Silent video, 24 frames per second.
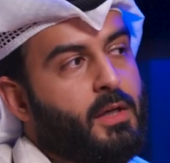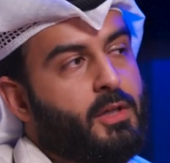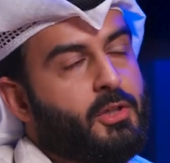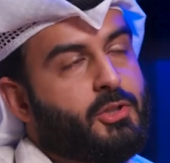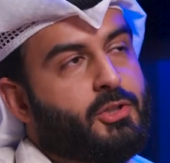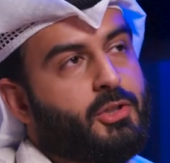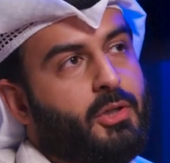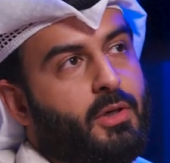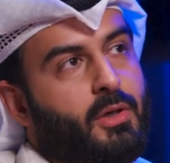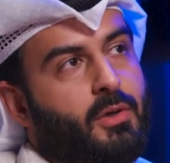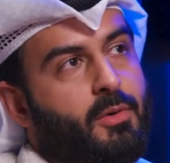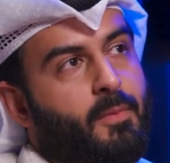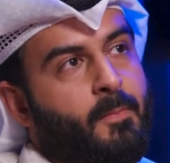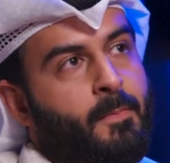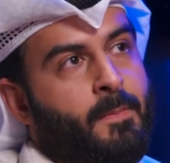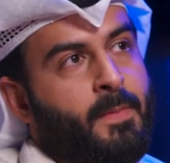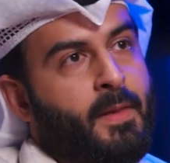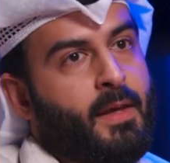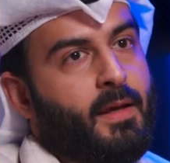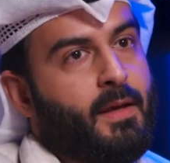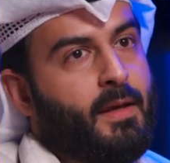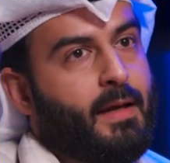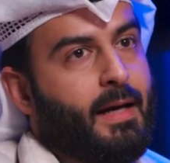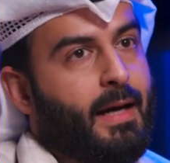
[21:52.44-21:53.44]
So
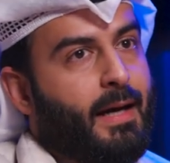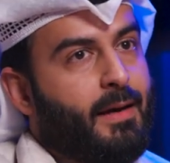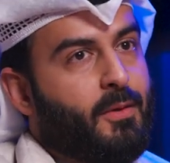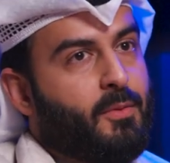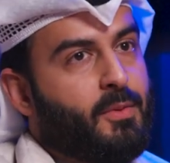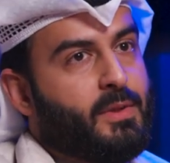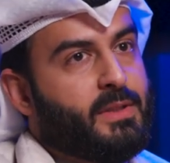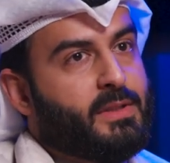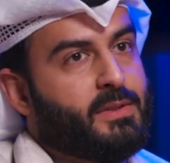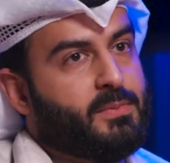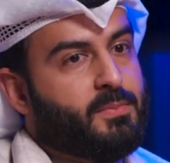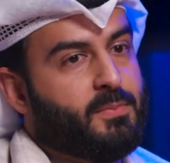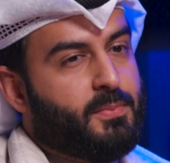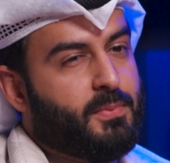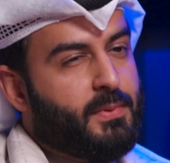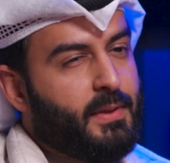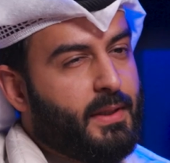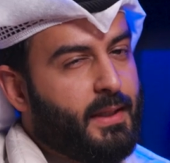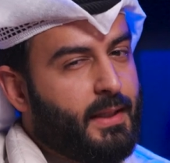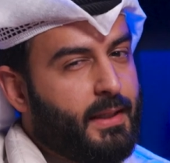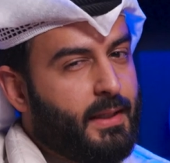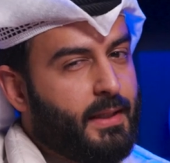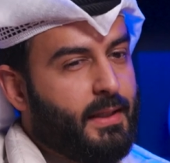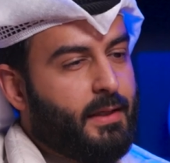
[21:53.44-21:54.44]
I was
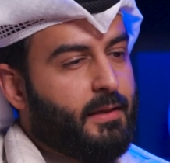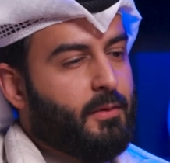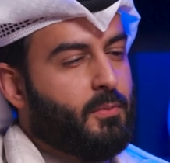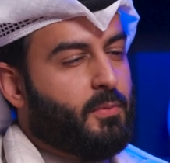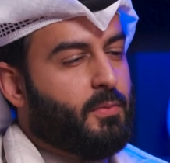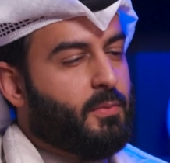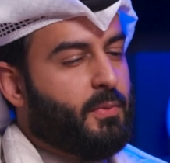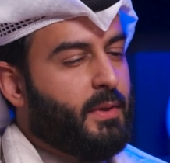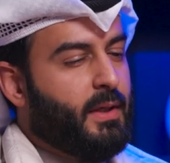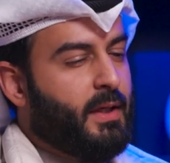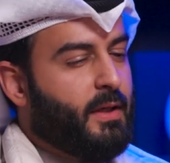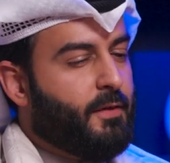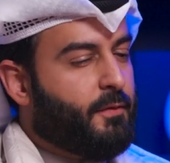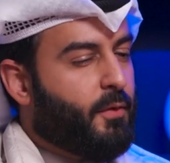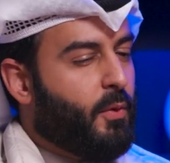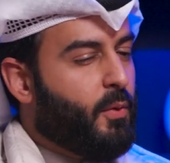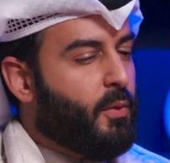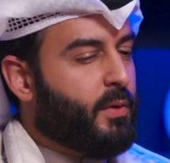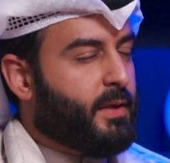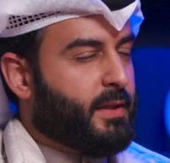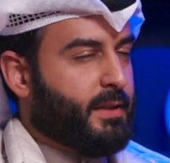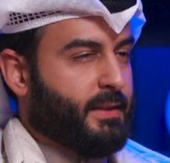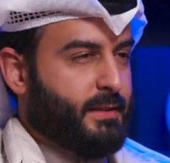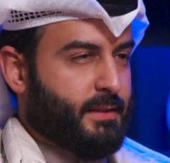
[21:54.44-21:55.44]
really, really
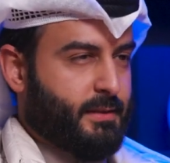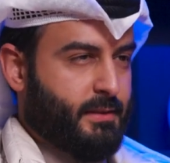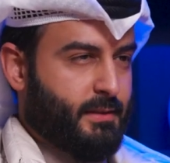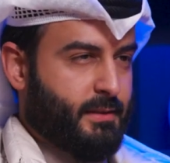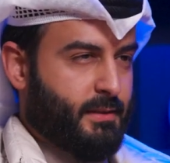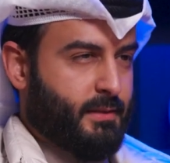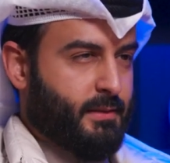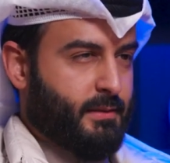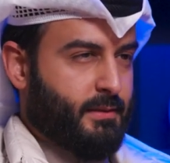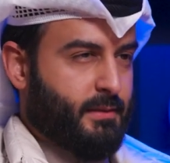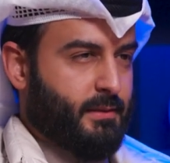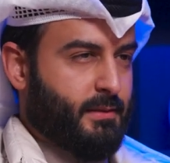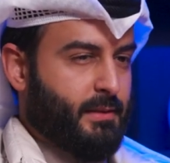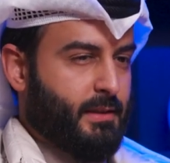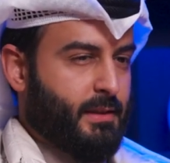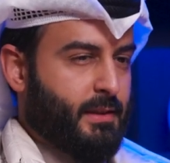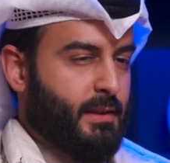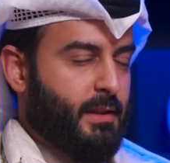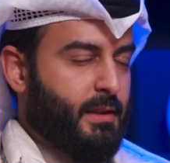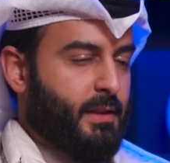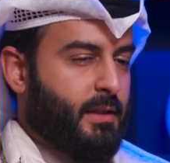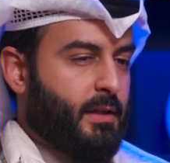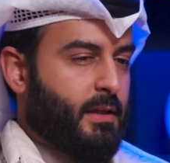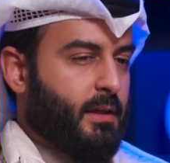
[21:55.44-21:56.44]
focused
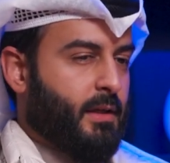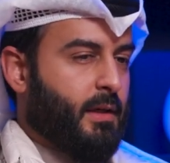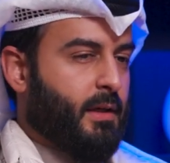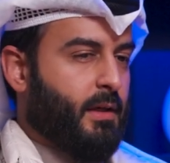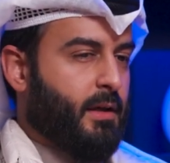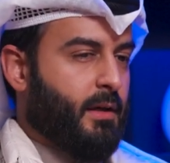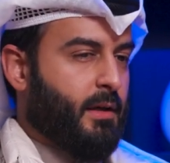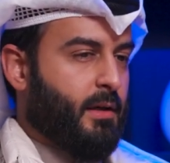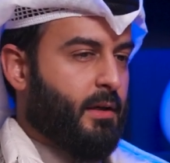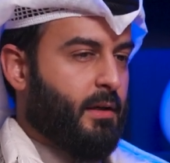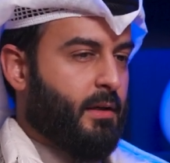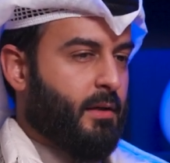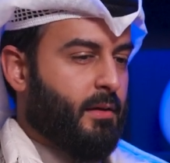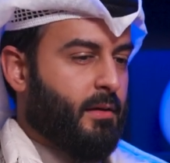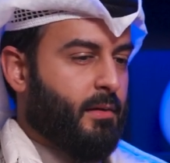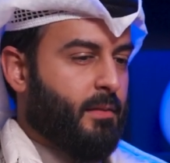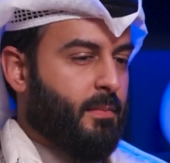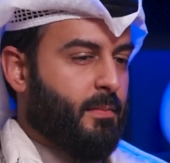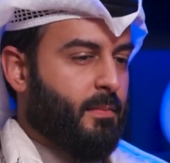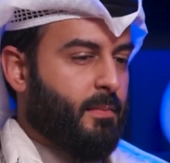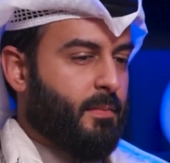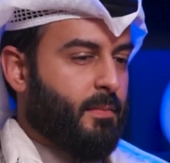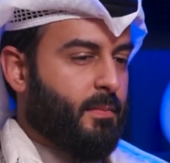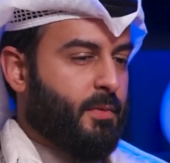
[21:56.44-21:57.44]

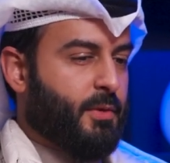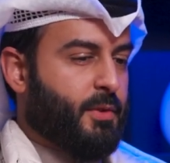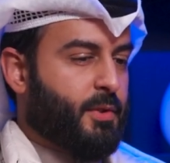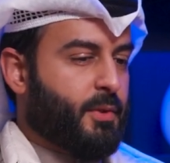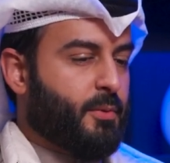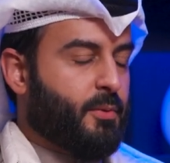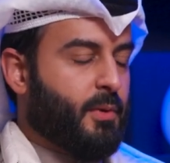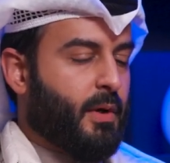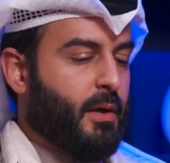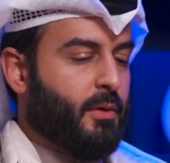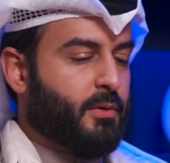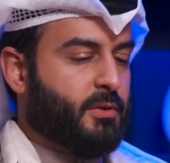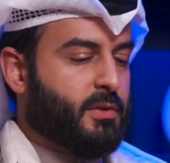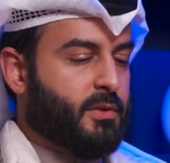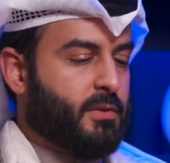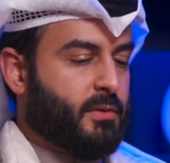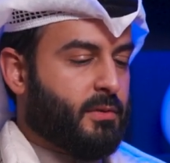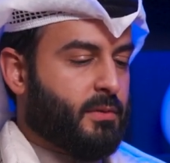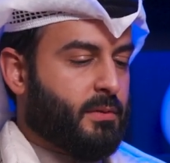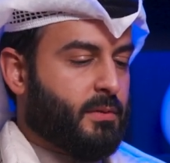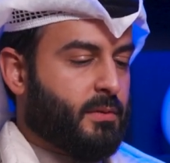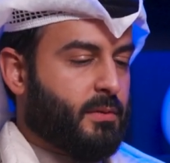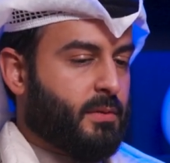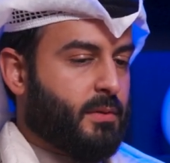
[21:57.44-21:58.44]
throughout
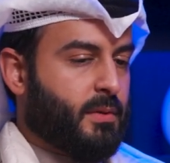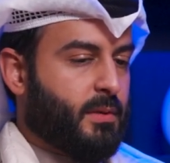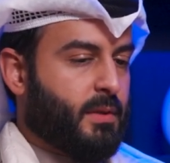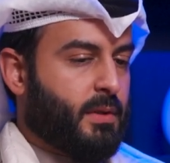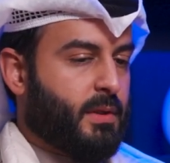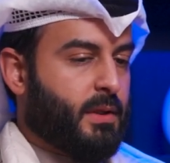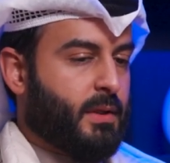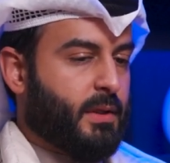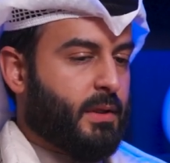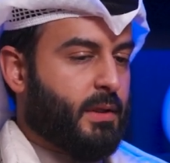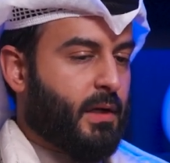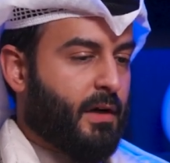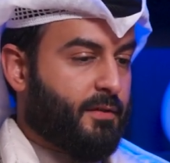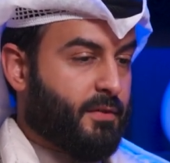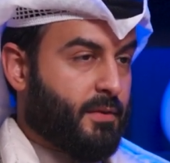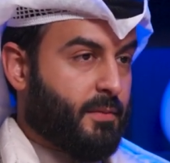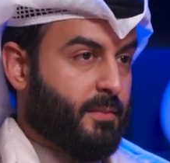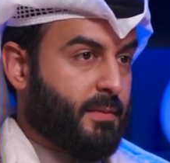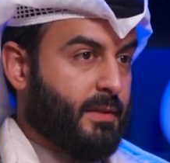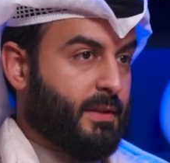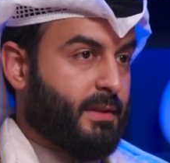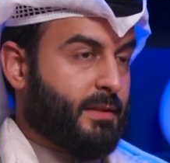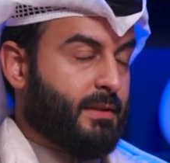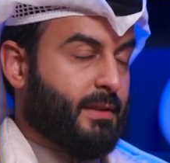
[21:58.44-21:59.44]
the
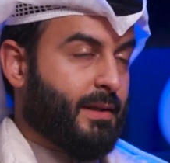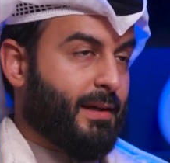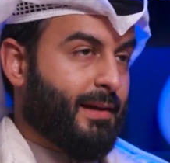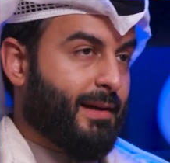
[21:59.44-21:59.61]
government